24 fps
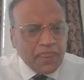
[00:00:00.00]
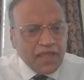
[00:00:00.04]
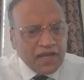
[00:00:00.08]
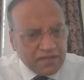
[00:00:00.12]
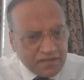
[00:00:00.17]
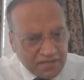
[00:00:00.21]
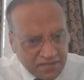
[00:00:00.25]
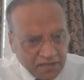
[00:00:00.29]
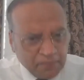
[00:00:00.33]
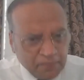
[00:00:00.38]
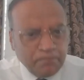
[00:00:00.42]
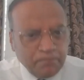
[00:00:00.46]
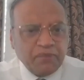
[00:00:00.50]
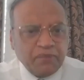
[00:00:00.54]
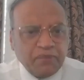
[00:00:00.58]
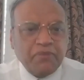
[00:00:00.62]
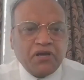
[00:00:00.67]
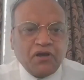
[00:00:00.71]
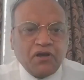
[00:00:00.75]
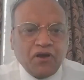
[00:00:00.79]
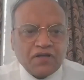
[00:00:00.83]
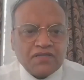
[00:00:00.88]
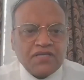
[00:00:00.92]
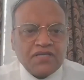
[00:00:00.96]
Simply
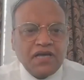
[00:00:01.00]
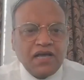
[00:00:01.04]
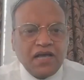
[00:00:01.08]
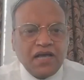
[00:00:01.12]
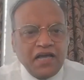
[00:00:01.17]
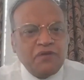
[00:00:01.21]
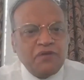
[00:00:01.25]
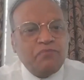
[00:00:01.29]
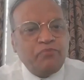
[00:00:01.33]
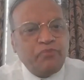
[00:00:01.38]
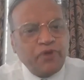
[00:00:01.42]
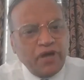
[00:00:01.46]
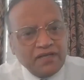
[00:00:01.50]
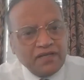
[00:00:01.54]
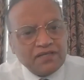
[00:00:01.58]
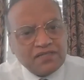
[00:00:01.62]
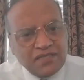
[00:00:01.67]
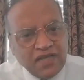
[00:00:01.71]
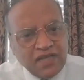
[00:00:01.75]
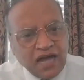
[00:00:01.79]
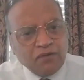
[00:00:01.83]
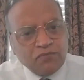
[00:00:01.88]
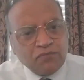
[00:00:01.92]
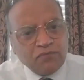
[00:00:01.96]
because it brings
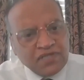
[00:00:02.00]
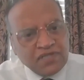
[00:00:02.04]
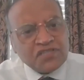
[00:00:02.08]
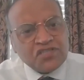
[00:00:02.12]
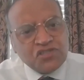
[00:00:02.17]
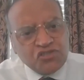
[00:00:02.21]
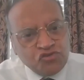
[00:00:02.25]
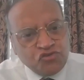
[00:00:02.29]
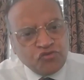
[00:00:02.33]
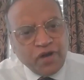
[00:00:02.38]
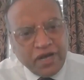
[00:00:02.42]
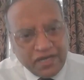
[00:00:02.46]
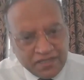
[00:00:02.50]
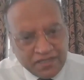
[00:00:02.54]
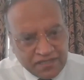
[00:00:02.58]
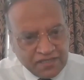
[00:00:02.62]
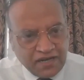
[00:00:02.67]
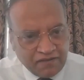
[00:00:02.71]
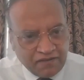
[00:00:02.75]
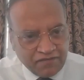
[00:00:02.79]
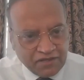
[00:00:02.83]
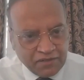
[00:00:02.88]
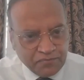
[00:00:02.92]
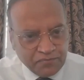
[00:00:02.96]
down the stress
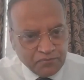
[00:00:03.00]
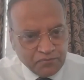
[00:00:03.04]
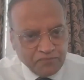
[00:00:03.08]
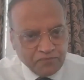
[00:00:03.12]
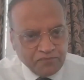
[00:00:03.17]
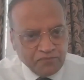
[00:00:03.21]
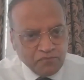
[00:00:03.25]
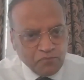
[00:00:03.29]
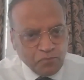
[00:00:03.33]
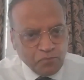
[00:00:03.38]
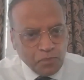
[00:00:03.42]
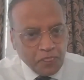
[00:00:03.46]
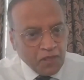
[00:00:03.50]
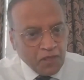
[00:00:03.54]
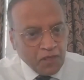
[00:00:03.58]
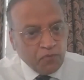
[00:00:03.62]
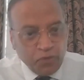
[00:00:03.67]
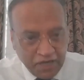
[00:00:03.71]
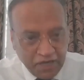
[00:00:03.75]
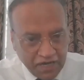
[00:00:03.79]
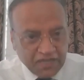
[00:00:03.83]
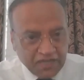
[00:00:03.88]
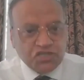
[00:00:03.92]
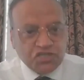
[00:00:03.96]
level.
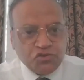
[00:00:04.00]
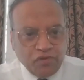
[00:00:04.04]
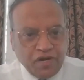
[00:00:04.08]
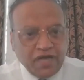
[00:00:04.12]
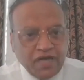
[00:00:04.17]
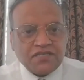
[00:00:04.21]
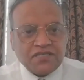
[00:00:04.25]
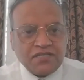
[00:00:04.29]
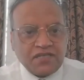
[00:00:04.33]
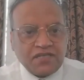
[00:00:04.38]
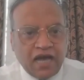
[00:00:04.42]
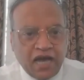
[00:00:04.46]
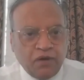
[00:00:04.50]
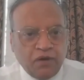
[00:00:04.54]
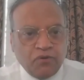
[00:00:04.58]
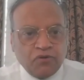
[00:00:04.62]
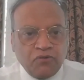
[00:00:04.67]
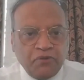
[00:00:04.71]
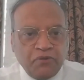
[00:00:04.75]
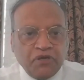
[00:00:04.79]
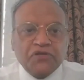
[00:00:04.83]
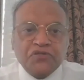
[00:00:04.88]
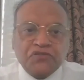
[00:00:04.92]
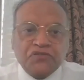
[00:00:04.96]
We are stressed
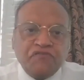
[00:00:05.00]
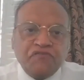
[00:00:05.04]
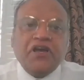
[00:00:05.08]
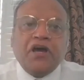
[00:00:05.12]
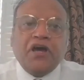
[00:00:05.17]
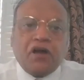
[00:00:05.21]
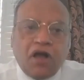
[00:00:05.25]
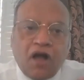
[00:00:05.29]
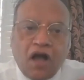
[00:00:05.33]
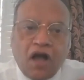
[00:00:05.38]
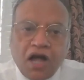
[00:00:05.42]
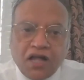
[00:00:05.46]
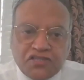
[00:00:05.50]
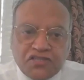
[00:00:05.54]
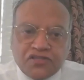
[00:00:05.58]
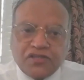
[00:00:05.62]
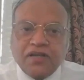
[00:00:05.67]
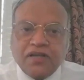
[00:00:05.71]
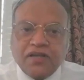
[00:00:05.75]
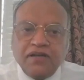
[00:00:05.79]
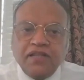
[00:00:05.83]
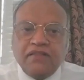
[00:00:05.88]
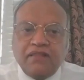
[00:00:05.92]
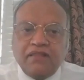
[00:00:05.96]
out because we are
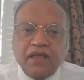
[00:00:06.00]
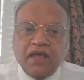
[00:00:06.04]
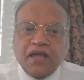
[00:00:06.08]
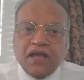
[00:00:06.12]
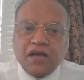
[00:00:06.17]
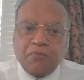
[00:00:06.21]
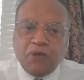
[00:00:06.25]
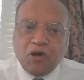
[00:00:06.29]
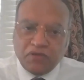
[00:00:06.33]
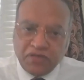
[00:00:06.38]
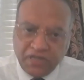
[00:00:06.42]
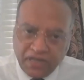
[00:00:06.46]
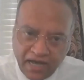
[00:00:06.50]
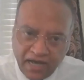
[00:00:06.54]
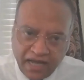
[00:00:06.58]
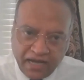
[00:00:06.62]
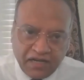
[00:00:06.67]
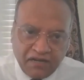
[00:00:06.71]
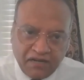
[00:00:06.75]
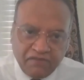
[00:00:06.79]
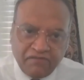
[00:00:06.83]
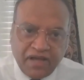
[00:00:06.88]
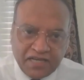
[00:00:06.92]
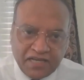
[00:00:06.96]
constantly thinking about the
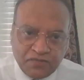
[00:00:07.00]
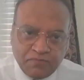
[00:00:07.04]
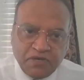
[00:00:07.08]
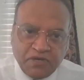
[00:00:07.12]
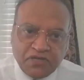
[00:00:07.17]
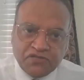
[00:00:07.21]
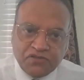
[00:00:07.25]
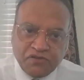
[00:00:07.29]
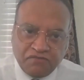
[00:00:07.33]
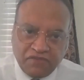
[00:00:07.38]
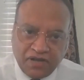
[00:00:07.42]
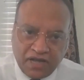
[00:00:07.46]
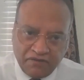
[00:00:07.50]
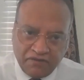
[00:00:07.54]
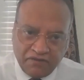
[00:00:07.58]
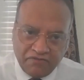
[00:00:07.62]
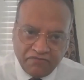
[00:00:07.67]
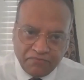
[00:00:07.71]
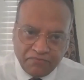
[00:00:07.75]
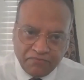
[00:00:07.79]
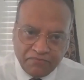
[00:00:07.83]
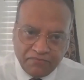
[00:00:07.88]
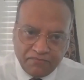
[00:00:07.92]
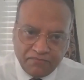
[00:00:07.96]
negative aspects of life.
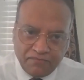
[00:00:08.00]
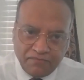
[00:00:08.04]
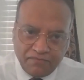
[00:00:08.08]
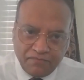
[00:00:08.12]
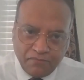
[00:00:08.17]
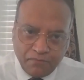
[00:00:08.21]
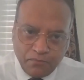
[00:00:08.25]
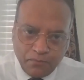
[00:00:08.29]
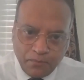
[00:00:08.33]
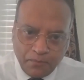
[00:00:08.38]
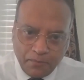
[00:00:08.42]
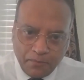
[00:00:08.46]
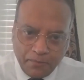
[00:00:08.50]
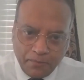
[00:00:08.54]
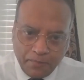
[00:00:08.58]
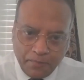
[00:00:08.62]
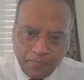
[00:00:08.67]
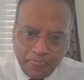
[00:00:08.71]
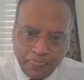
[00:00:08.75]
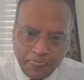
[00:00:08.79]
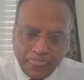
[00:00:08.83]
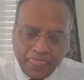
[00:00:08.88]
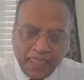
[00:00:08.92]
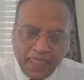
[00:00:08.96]

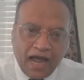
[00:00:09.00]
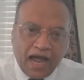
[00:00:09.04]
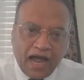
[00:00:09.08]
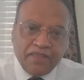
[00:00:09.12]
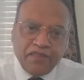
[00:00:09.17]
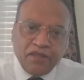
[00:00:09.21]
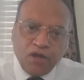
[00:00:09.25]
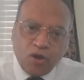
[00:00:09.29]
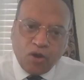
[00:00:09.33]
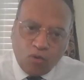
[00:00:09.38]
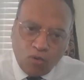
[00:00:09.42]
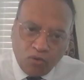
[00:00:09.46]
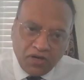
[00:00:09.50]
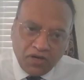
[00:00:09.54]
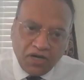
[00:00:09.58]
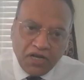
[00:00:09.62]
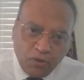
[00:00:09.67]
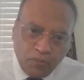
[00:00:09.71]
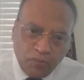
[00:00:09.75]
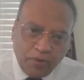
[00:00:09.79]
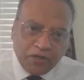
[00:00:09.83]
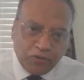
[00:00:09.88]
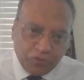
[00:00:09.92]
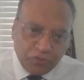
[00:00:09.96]
And the
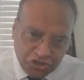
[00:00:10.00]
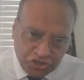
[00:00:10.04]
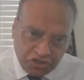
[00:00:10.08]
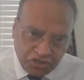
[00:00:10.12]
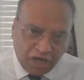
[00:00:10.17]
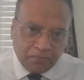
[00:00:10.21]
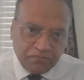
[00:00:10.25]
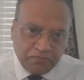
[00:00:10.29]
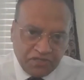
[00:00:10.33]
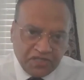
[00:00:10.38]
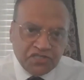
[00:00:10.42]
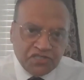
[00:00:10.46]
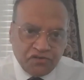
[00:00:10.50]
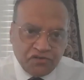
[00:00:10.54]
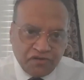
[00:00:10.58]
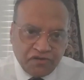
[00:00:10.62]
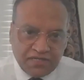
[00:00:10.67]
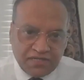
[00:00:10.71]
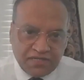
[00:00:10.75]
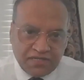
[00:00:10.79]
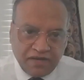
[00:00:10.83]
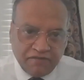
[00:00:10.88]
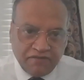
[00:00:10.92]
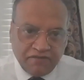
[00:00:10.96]
only way to stop the
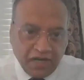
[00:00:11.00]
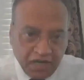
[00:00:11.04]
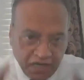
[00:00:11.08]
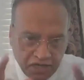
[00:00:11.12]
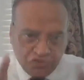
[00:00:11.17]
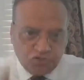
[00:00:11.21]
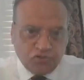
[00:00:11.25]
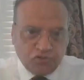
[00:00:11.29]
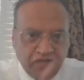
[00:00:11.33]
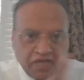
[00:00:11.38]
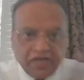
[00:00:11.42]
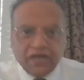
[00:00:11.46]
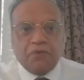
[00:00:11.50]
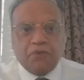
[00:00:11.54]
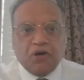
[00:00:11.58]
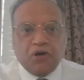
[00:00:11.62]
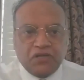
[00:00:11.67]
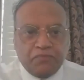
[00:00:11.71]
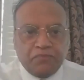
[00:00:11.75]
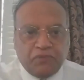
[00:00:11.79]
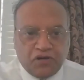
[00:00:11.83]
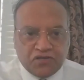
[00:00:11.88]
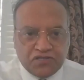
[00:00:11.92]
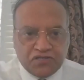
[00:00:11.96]
stress level is to think about
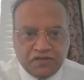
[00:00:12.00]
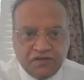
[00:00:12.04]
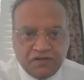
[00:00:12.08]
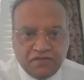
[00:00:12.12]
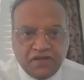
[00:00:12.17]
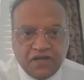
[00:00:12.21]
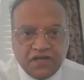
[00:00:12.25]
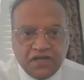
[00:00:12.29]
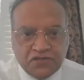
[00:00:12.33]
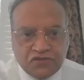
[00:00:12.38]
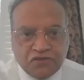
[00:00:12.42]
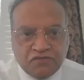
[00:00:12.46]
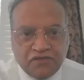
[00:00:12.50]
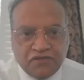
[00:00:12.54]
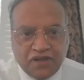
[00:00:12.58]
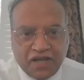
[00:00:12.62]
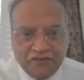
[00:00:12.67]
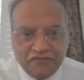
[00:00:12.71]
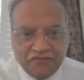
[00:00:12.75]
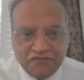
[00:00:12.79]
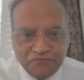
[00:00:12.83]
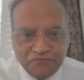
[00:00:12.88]
the positive things of life.